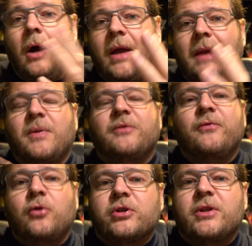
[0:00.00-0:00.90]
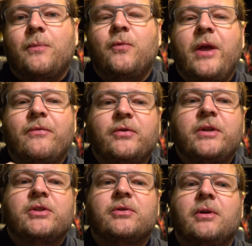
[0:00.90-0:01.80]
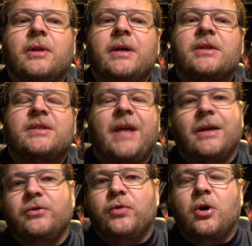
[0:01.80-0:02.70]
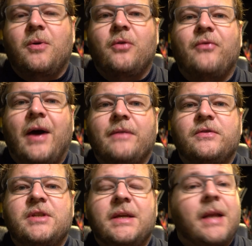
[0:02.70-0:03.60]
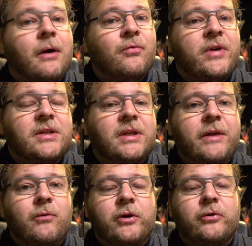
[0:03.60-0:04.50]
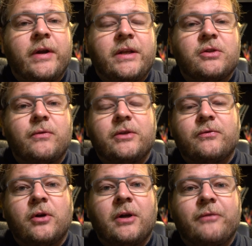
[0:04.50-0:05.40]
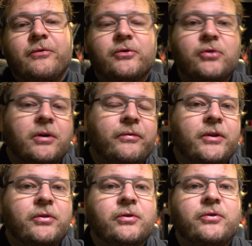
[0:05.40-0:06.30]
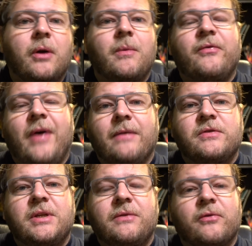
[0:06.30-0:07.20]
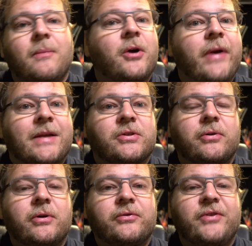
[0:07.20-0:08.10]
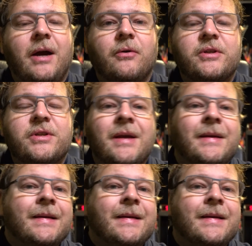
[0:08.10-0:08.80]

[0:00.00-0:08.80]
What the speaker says: Okay, but first up, we have to install a second Drobo 5C. Now, recently we already switched for all our photography to the Drobo 5C from our external towers.